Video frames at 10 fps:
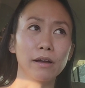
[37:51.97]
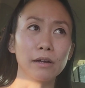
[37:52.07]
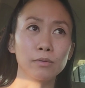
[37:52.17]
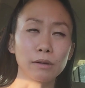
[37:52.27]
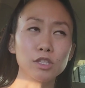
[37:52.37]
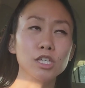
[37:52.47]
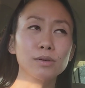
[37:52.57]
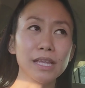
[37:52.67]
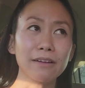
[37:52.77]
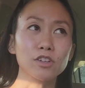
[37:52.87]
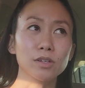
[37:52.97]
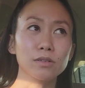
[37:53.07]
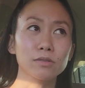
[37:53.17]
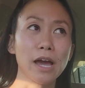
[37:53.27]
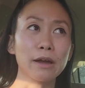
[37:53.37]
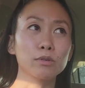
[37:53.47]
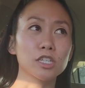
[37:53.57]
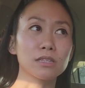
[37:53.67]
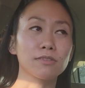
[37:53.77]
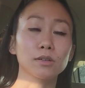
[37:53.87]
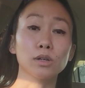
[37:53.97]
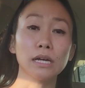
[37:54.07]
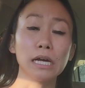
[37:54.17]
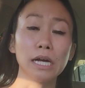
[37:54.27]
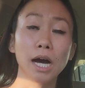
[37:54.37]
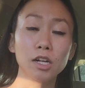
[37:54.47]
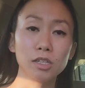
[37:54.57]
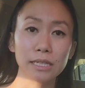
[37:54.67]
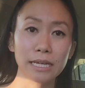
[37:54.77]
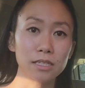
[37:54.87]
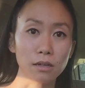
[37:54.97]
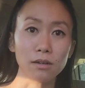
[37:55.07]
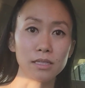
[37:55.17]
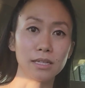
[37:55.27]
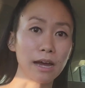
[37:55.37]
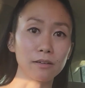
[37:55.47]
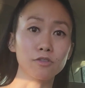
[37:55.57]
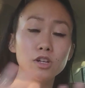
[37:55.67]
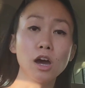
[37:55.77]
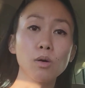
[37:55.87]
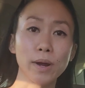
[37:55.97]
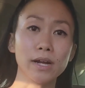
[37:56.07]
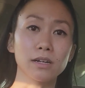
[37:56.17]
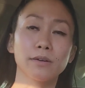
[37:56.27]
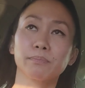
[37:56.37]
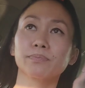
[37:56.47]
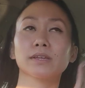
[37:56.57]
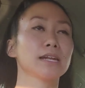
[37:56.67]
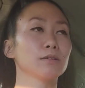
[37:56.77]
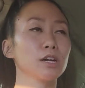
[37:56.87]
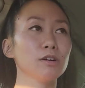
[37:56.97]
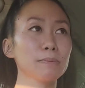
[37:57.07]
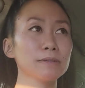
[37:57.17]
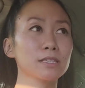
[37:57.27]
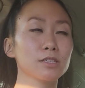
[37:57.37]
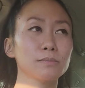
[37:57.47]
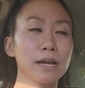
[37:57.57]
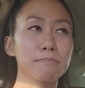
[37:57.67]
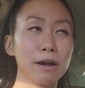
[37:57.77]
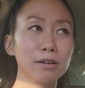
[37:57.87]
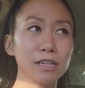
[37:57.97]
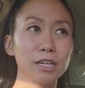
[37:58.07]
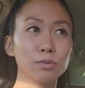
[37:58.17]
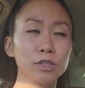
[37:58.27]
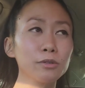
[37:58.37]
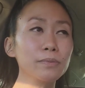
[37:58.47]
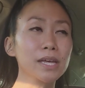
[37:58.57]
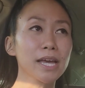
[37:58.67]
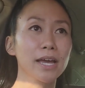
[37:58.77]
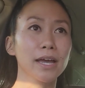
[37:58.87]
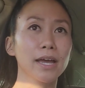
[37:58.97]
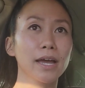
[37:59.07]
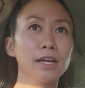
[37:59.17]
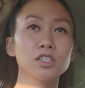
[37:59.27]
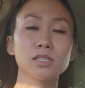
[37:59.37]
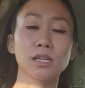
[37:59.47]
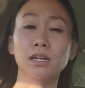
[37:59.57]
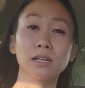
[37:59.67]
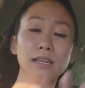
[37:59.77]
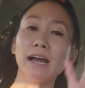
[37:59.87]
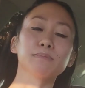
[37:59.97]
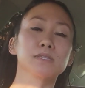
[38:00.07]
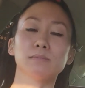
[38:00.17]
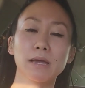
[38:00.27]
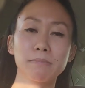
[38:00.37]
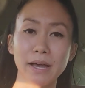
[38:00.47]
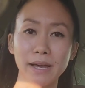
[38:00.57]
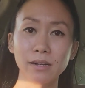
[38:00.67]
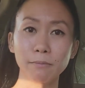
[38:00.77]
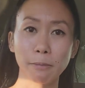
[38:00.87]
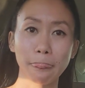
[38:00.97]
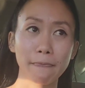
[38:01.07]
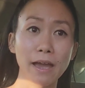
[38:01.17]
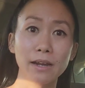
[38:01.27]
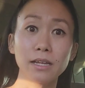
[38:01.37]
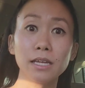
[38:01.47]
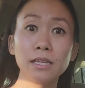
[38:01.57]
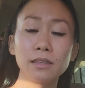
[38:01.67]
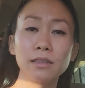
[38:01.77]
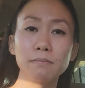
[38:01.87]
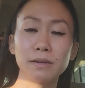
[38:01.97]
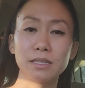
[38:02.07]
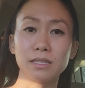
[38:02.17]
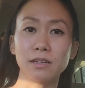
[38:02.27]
around 2 in the afternoon, I would just feel utterly exhausted out of nowhere. And I would go up into my balcony room and just collapse on my bed. And in the midst